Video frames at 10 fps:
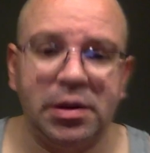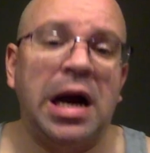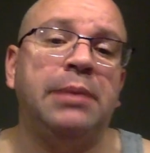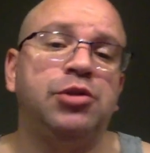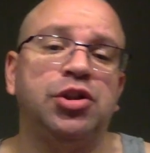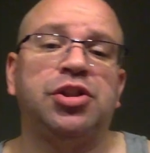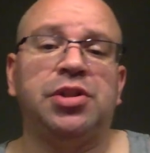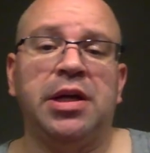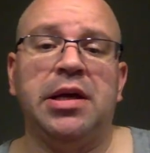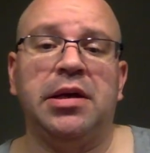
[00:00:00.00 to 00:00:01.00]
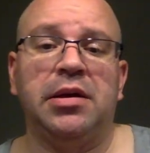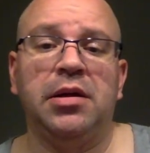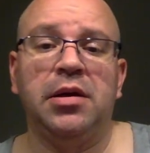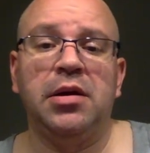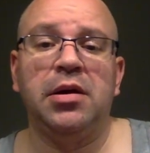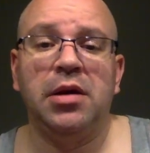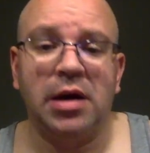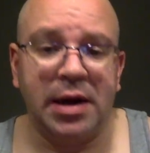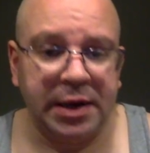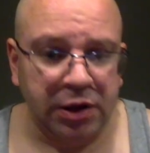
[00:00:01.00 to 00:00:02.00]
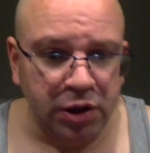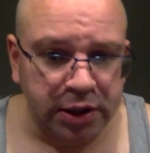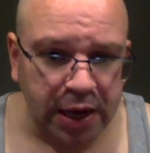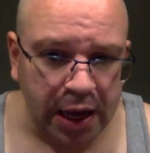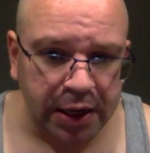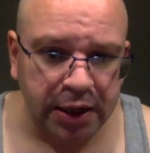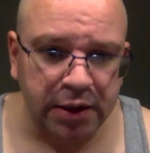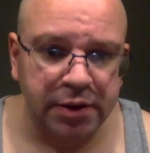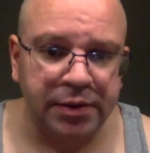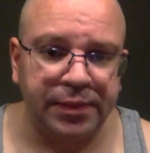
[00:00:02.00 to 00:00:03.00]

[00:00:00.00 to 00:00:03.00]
I'm just saying, I look at it,